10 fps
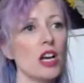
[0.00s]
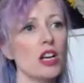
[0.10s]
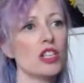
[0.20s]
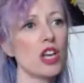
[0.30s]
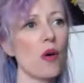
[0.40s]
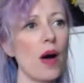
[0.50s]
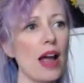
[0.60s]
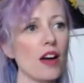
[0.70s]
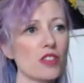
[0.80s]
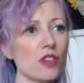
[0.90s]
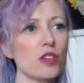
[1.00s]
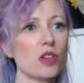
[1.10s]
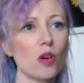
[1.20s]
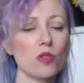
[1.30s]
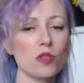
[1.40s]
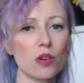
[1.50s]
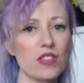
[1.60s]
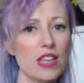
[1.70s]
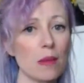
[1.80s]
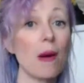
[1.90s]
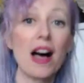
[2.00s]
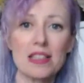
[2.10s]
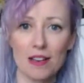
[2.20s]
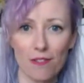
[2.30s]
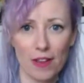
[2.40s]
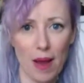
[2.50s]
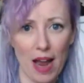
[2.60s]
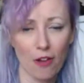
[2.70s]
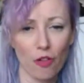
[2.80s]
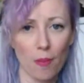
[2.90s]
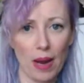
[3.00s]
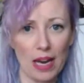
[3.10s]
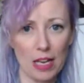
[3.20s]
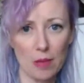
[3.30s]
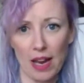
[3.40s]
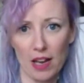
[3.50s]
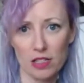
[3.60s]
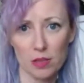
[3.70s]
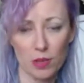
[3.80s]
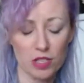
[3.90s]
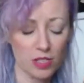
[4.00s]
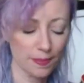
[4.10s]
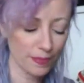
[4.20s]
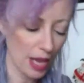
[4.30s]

So I also don't sort of see the positive feedback from my eBay customers.